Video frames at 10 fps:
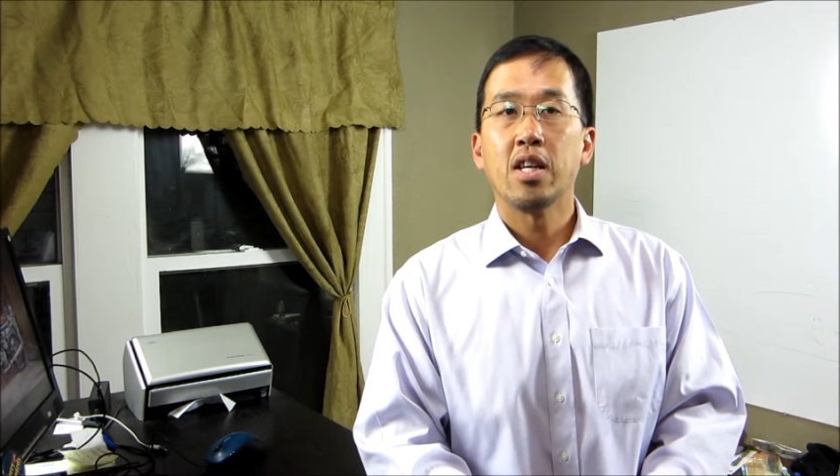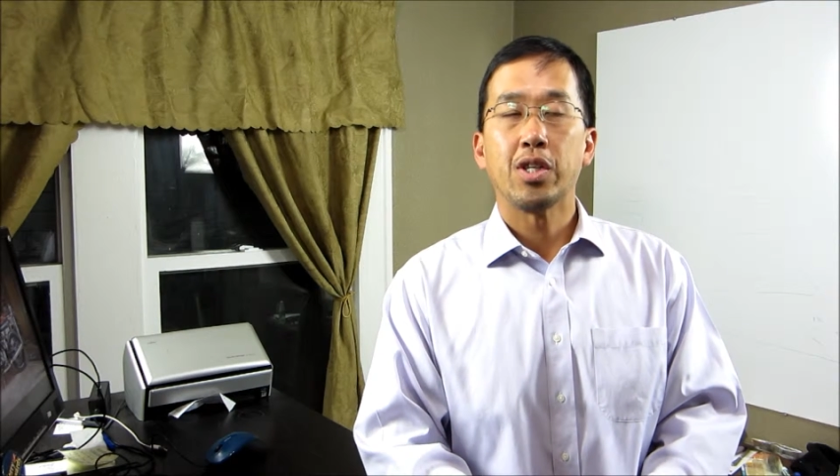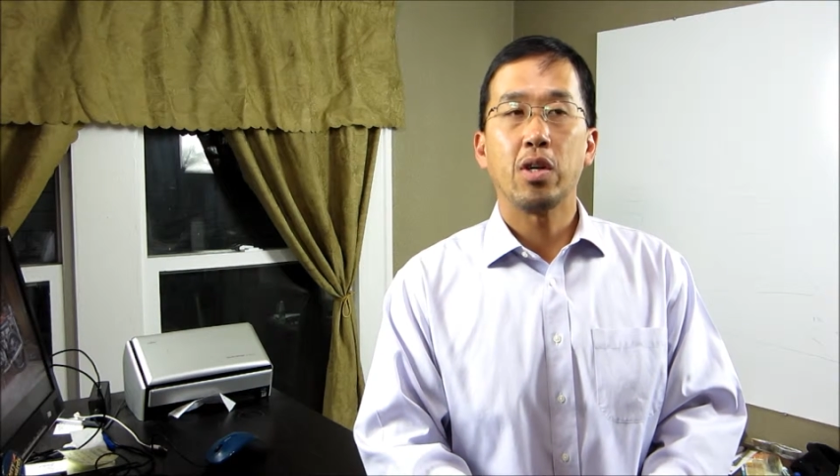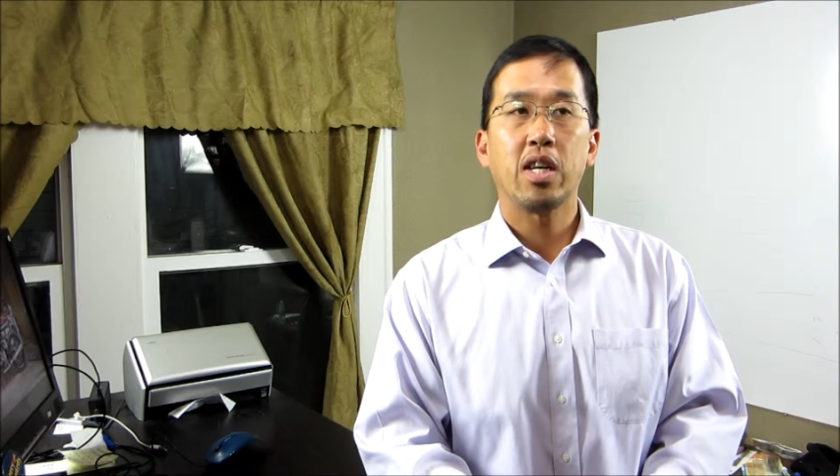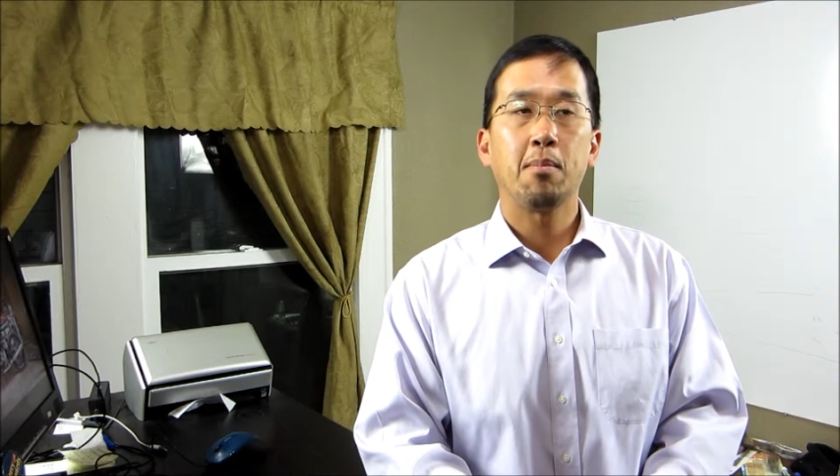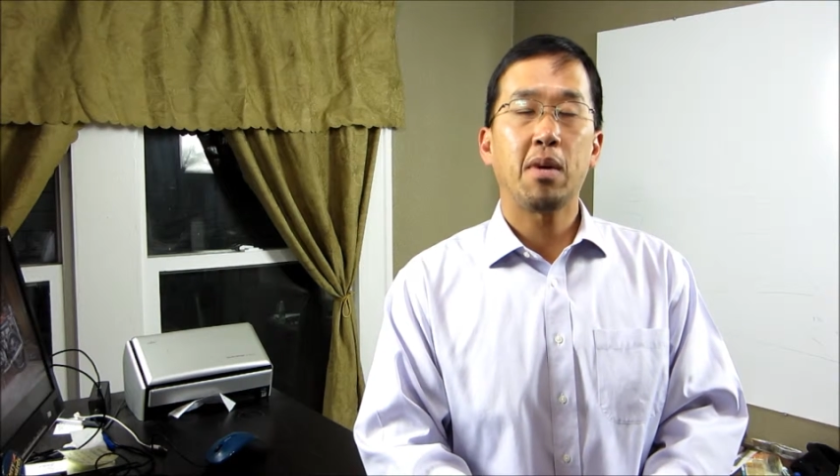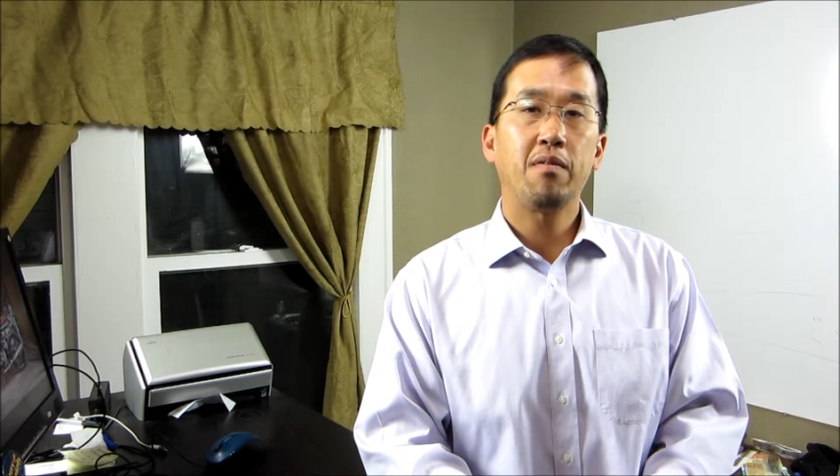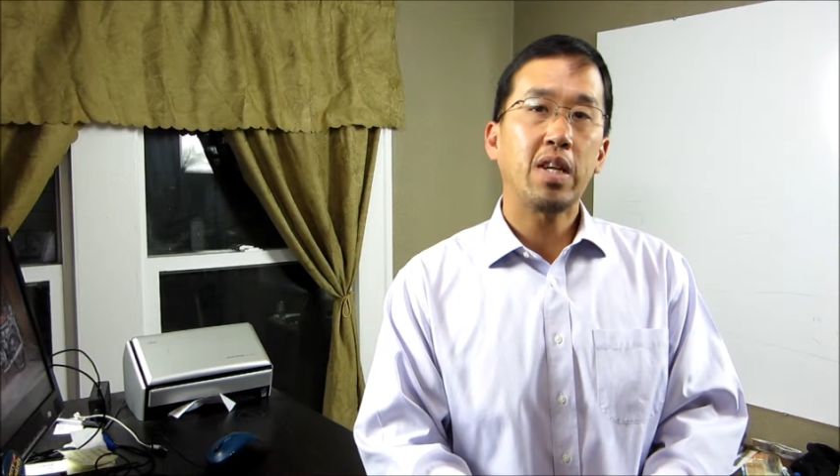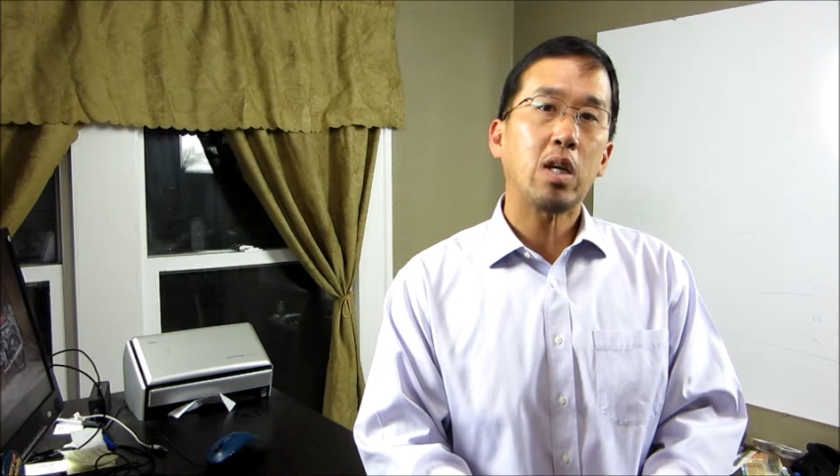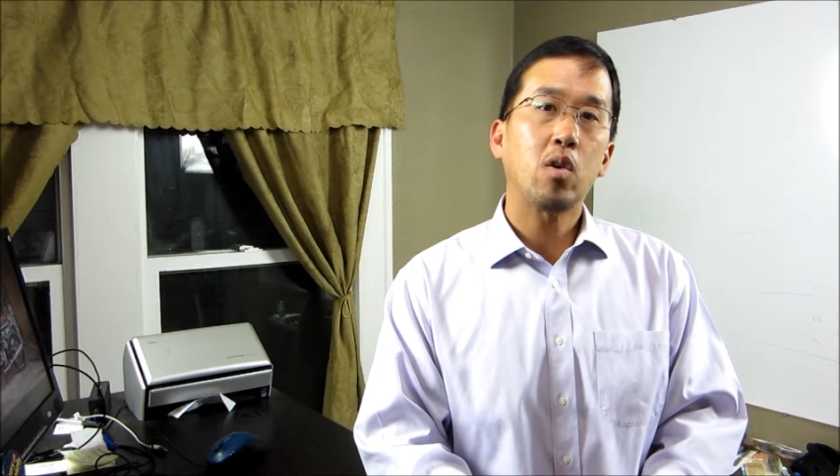So in my
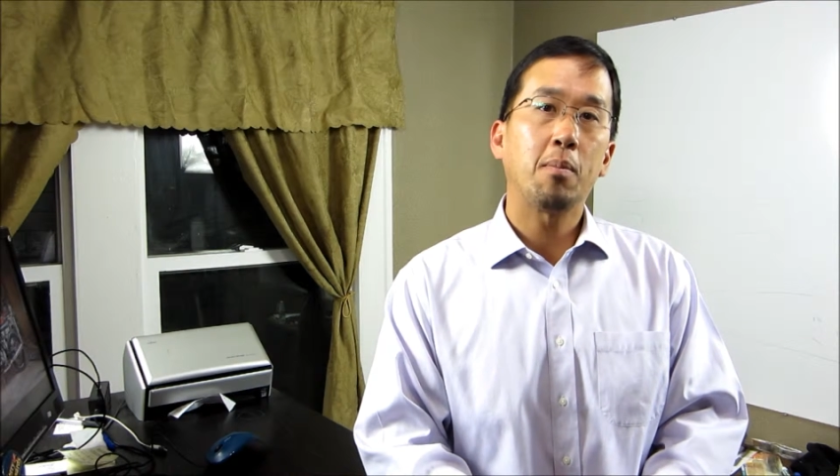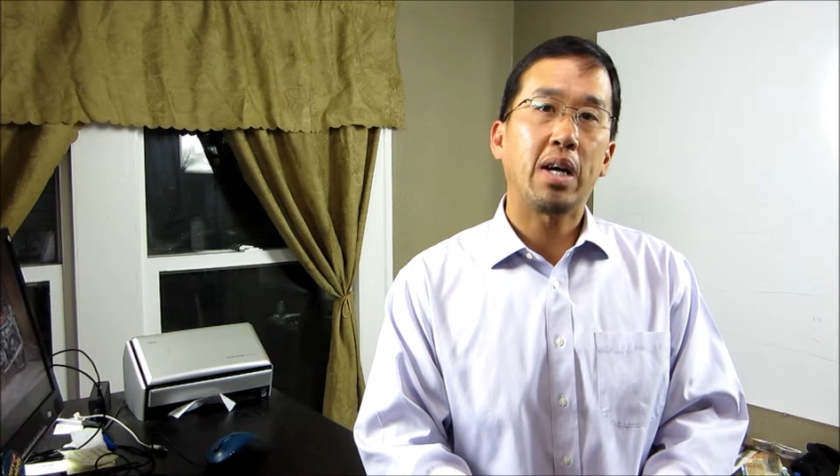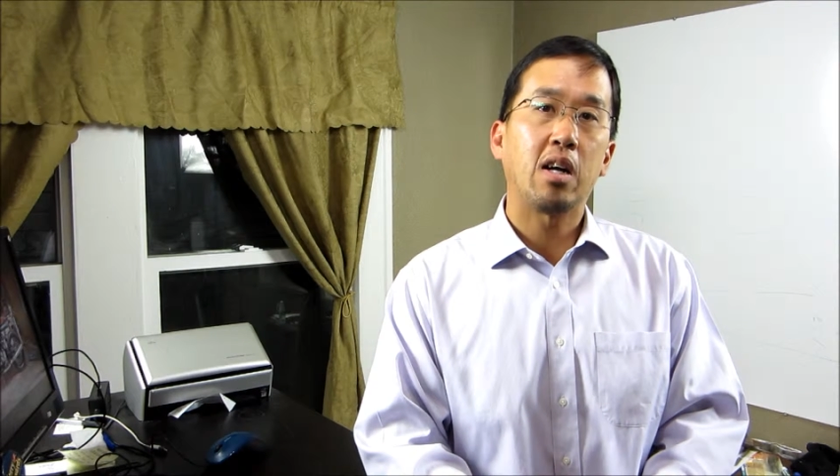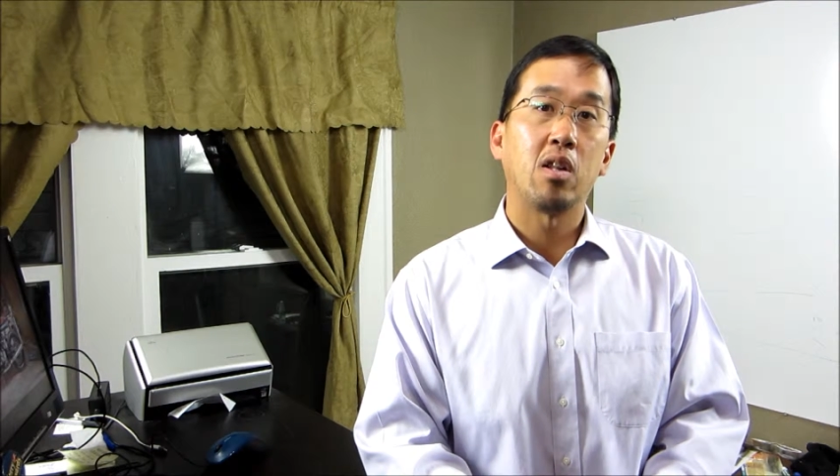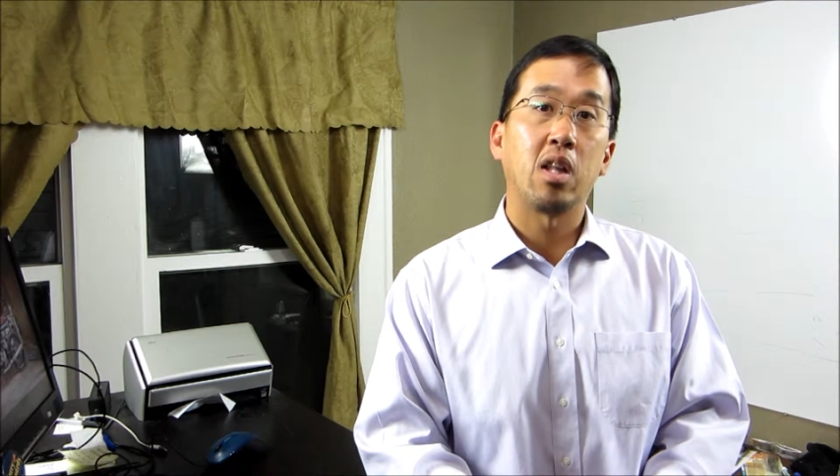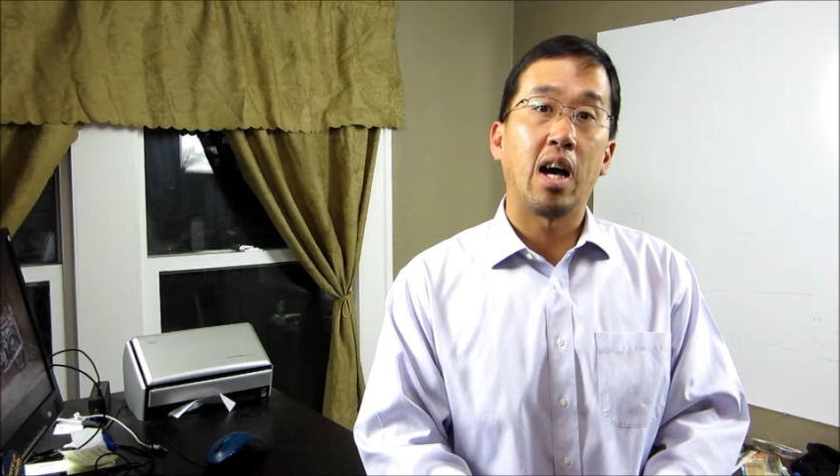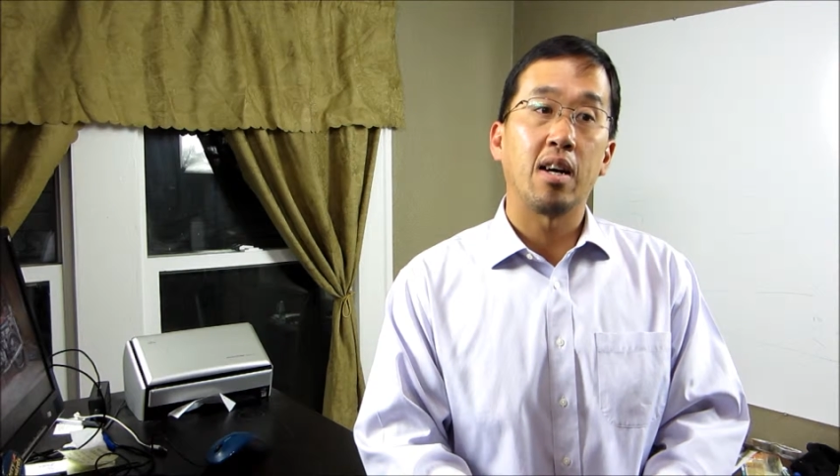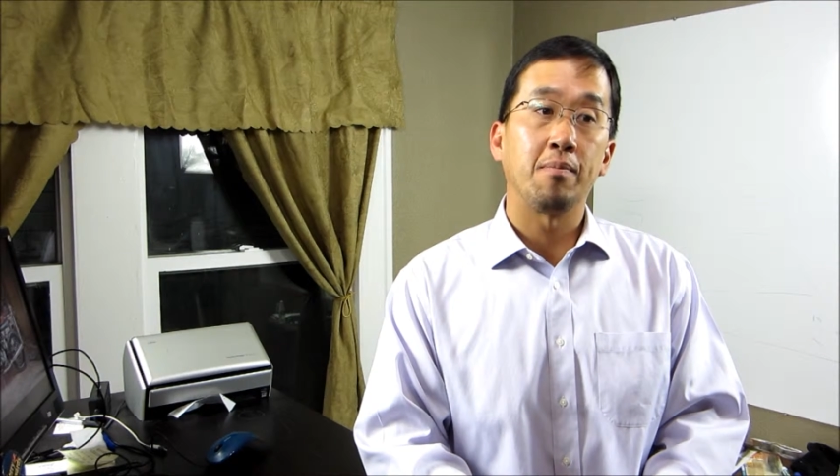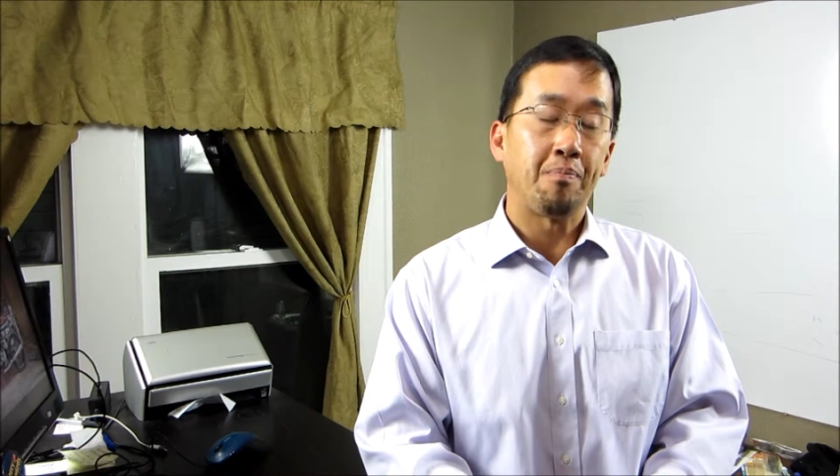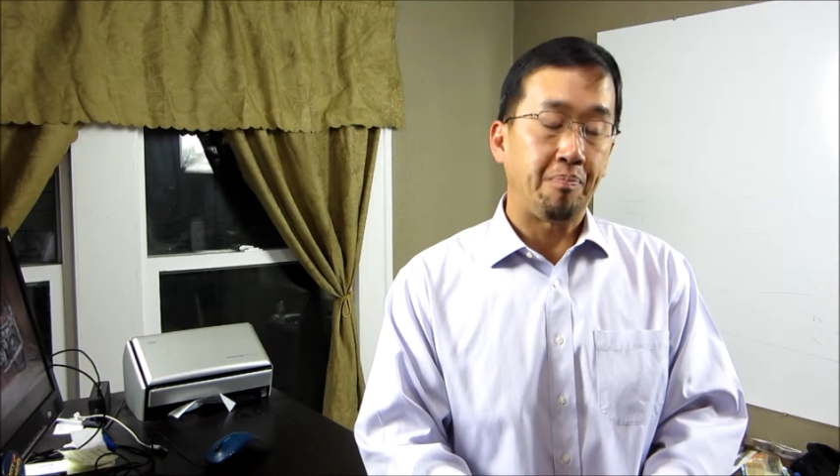video
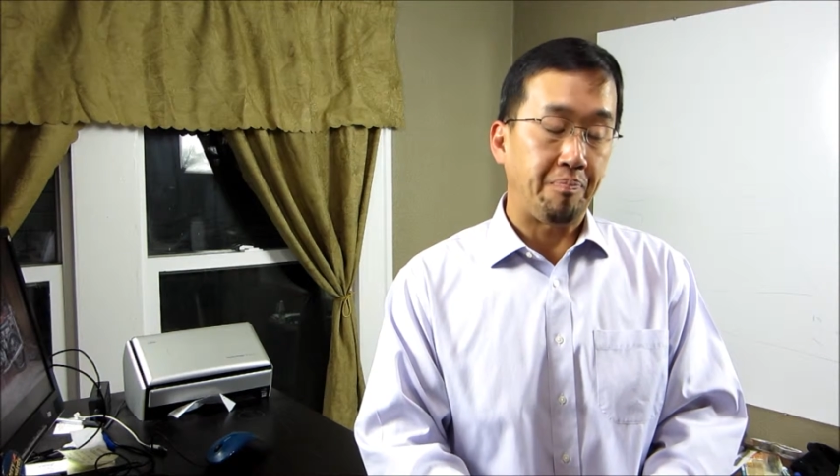about